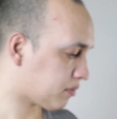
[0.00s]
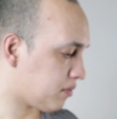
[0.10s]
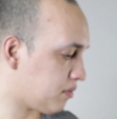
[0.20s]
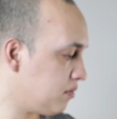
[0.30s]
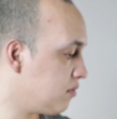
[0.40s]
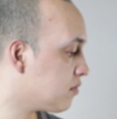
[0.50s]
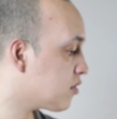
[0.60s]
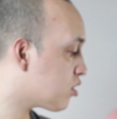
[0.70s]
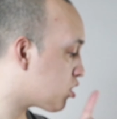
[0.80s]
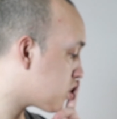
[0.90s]
A
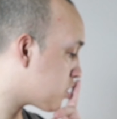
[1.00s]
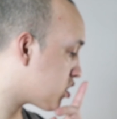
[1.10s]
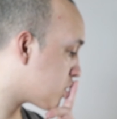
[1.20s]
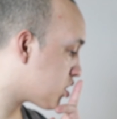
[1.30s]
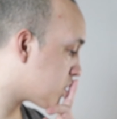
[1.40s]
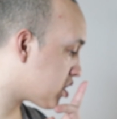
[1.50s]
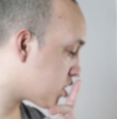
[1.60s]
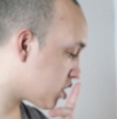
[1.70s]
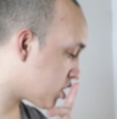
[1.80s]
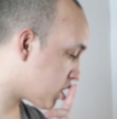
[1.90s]
big poop
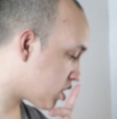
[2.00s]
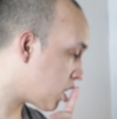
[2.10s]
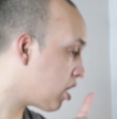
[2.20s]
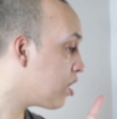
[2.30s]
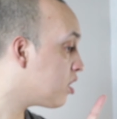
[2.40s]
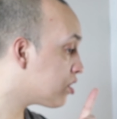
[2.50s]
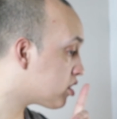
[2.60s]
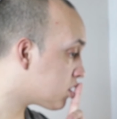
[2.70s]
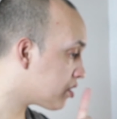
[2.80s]
ever.